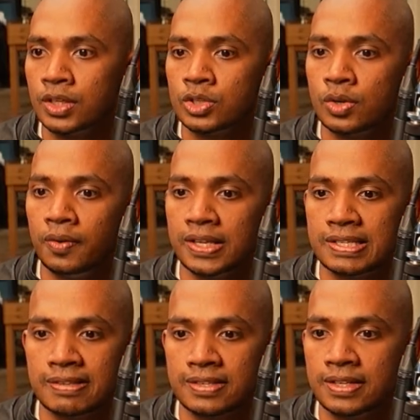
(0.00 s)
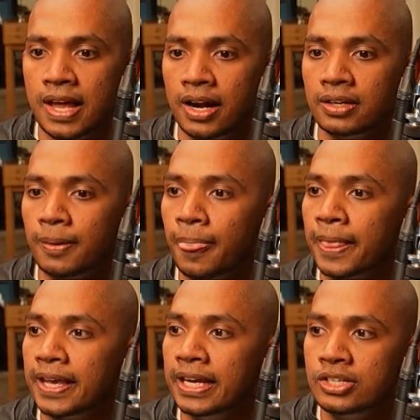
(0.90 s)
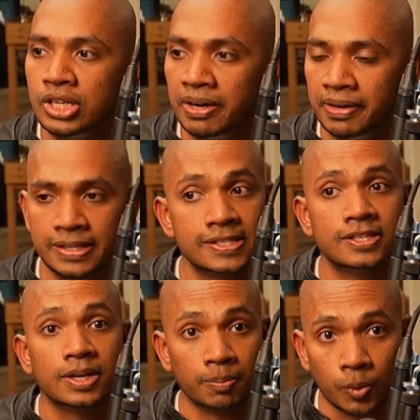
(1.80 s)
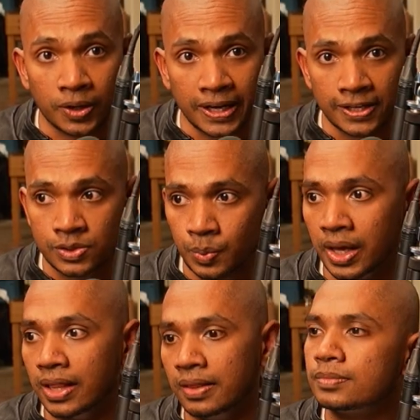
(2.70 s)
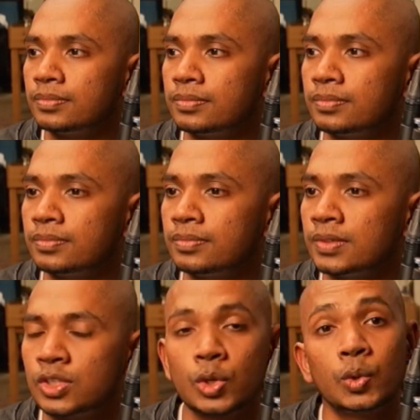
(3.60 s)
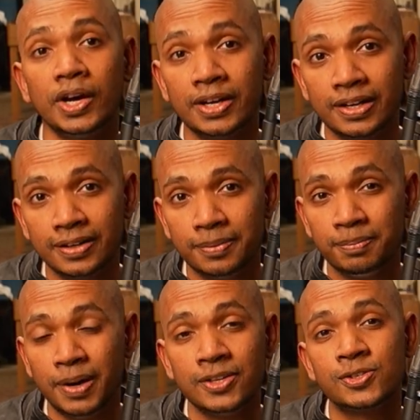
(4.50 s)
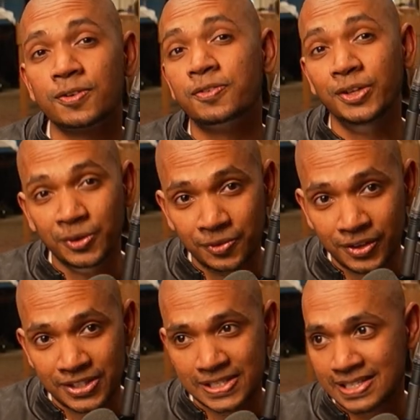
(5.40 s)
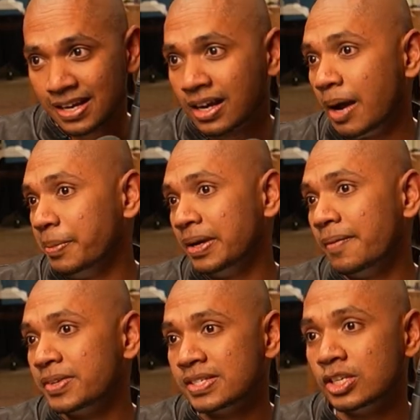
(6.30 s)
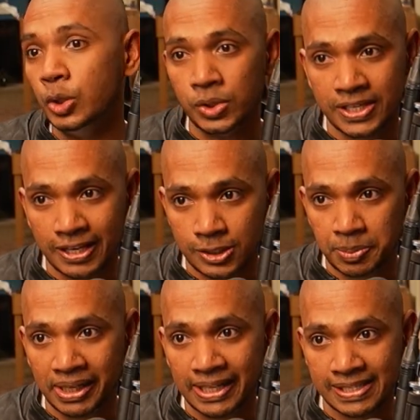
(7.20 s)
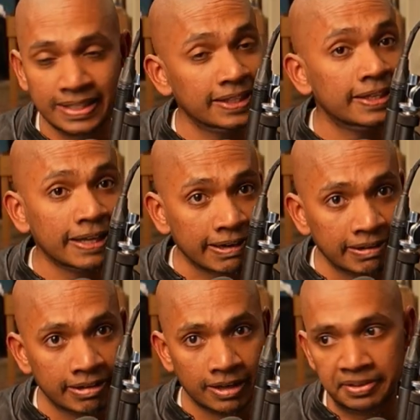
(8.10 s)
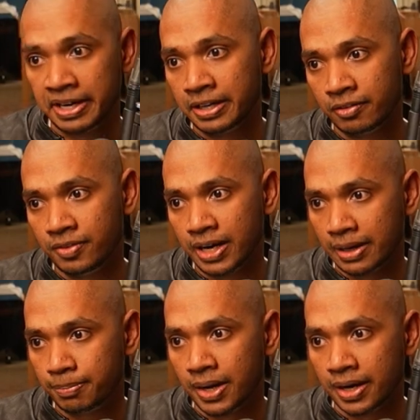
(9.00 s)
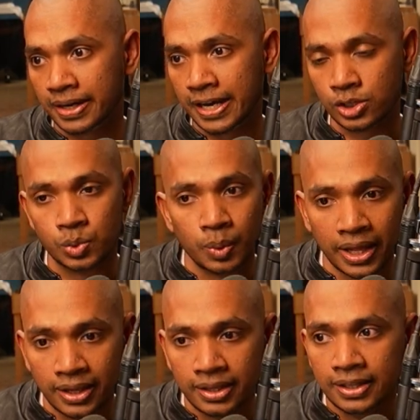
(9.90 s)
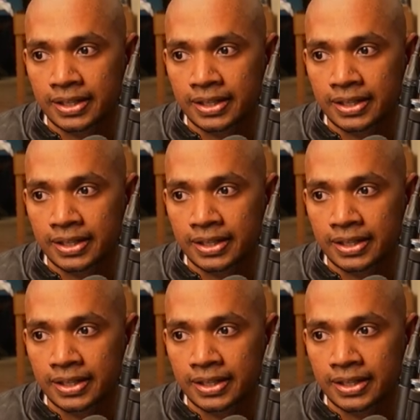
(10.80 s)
So once it's done, it generates this report as well. So quite a bunch of new features are coming up, which is the user experience and the technical writing part as well.